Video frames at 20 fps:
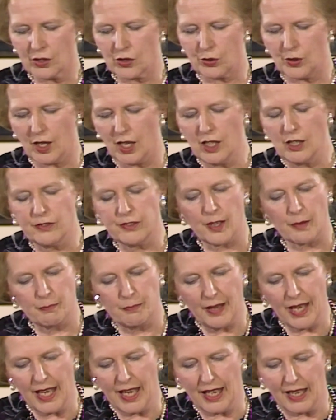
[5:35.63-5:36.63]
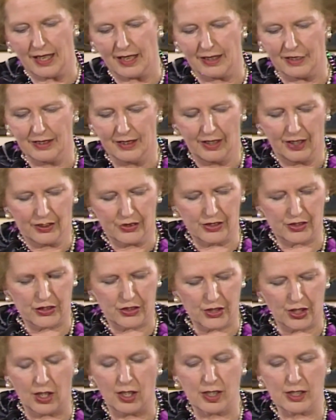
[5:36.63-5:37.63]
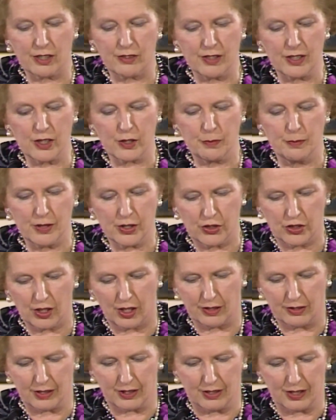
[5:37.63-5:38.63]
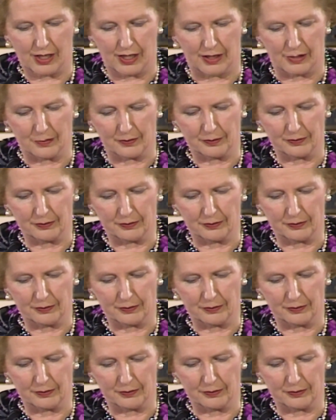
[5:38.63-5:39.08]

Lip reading: to overbear the tolerant majority.